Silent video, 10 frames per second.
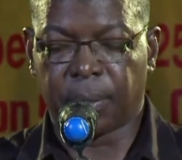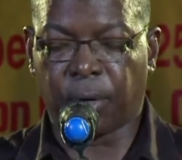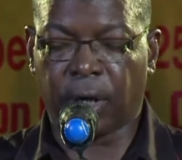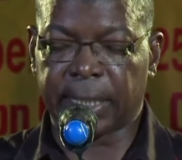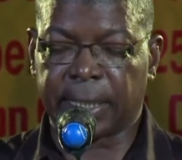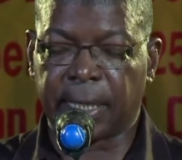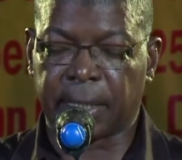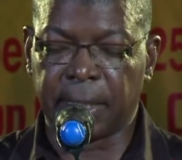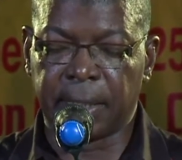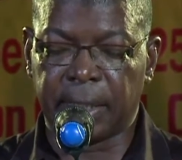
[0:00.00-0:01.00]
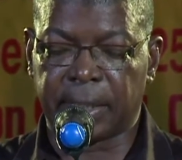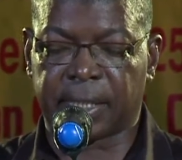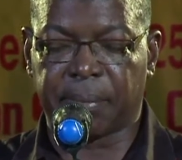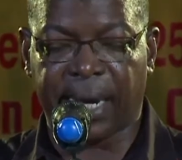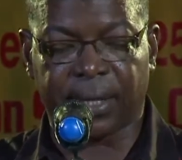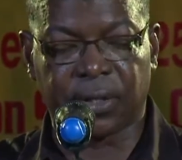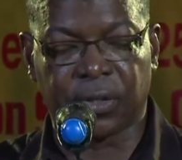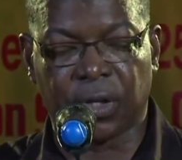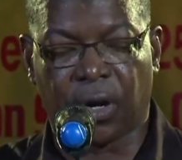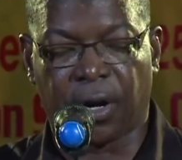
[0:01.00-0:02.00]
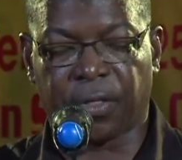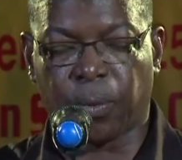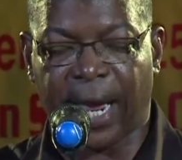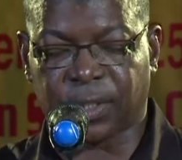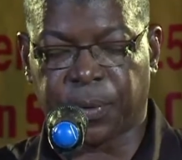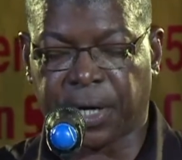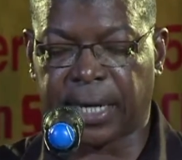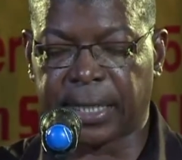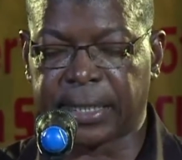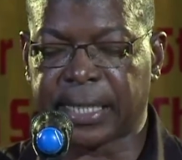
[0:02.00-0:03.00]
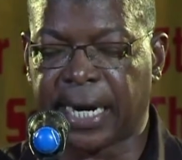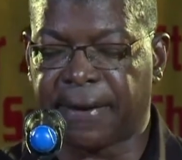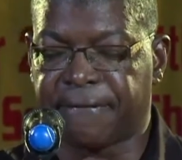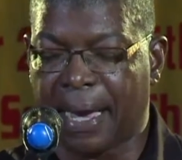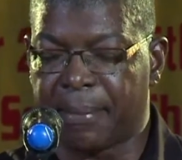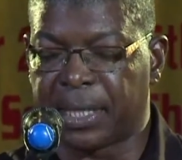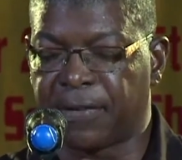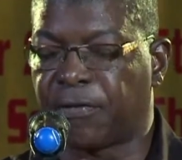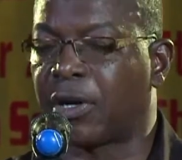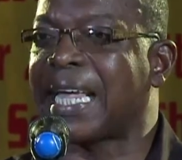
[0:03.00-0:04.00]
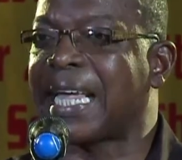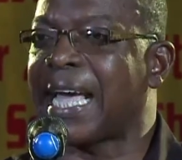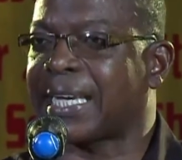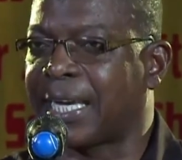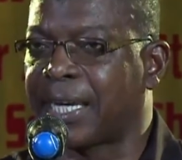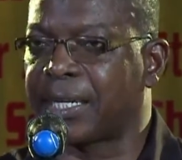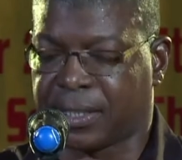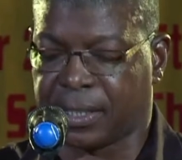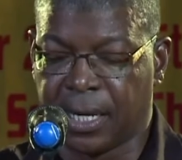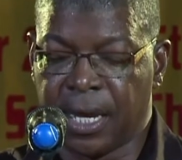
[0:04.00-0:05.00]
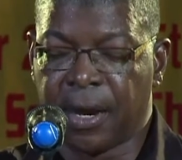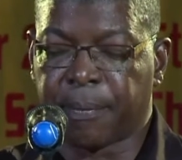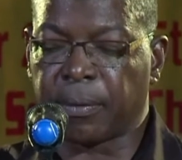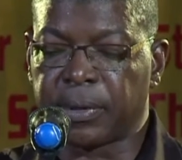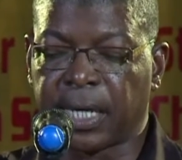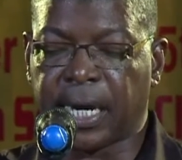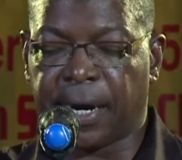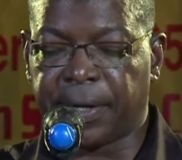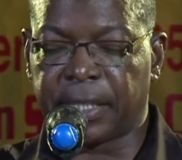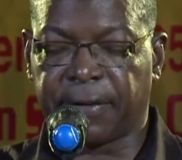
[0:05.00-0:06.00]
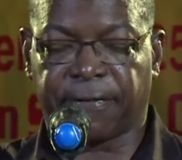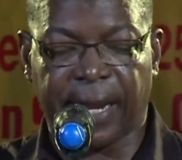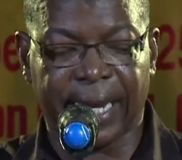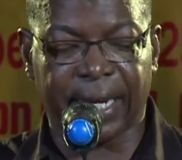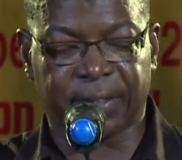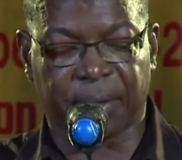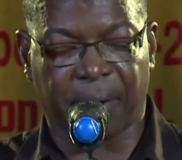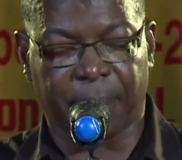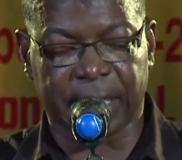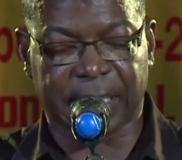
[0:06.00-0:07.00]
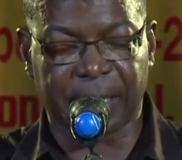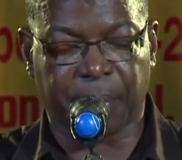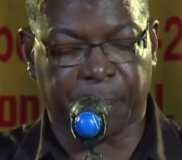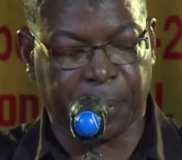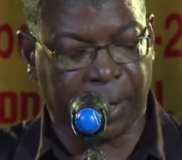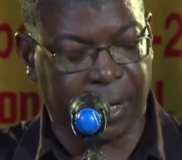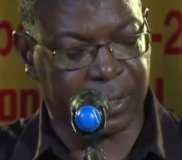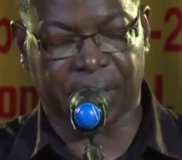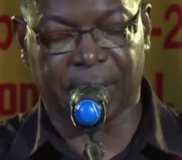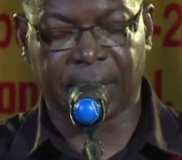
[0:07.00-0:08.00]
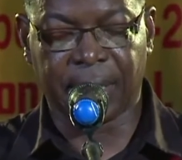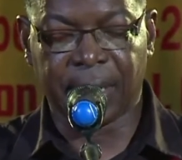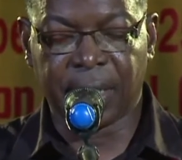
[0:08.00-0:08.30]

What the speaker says: Born in Goodland in St. Michael Northwest, where her entire family for decades proudly carried the flag of the Barbados Labour Party,